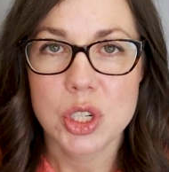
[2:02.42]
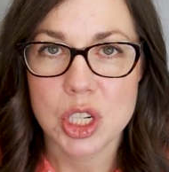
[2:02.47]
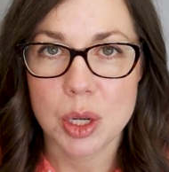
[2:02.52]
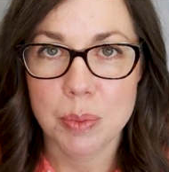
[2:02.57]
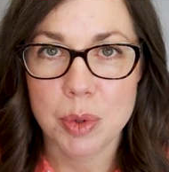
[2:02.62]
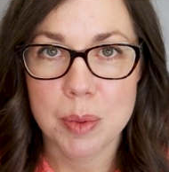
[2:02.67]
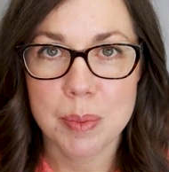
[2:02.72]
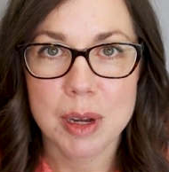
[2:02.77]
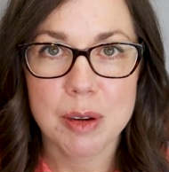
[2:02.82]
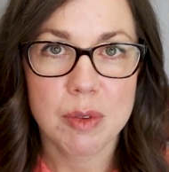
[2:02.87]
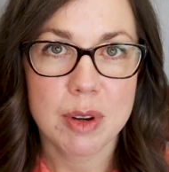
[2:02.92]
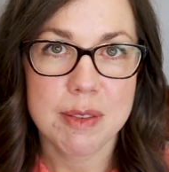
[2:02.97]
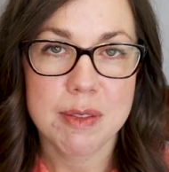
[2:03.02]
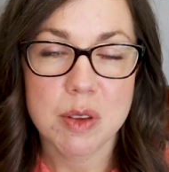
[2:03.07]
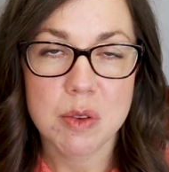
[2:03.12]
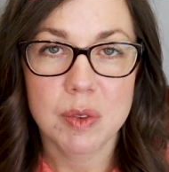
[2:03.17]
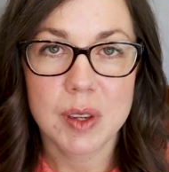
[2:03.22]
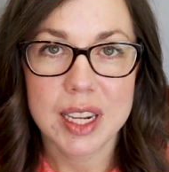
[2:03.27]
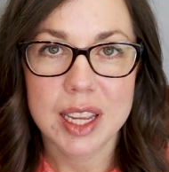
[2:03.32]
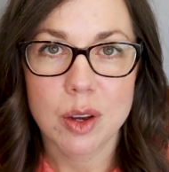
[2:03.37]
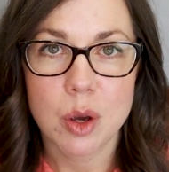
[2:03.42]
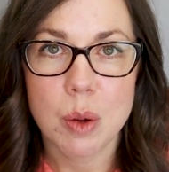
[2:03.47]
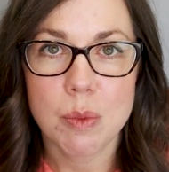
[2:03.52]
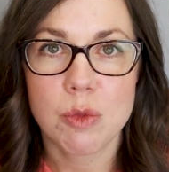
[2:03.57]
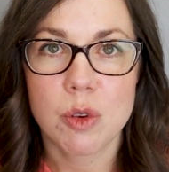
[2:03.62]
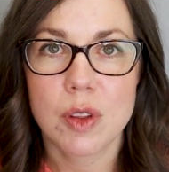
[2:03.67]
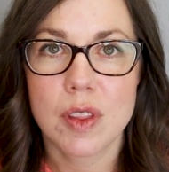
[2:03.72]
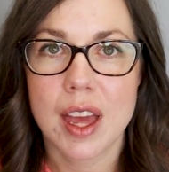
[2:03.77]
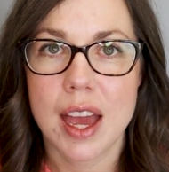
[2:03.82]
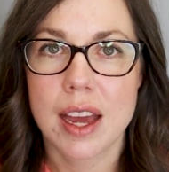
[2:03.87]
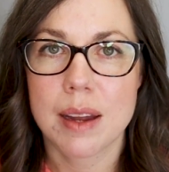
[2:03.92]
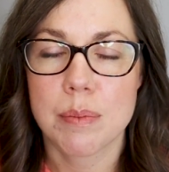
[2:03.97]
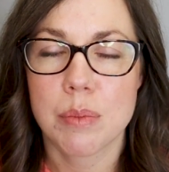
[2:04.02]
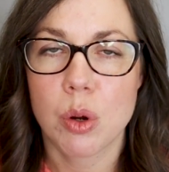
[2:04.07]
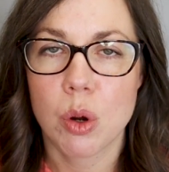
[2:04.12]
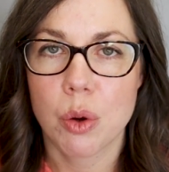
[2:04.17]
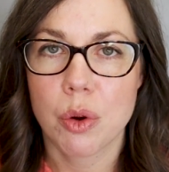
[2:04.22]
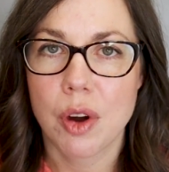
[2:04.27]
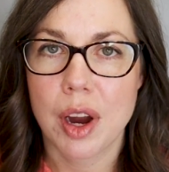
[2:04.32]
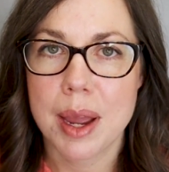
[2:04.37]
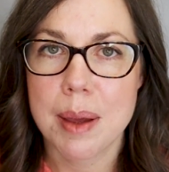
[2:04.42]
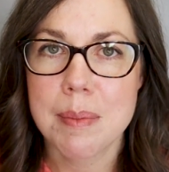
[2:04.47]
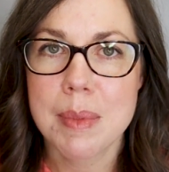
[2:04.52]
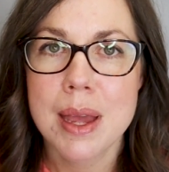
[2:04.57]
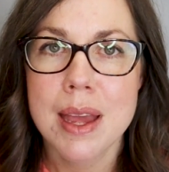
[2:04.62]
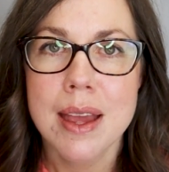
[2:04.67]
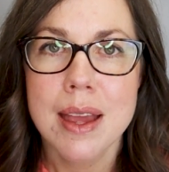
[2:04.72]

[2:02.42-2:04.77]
which I'll put my review video up for that program.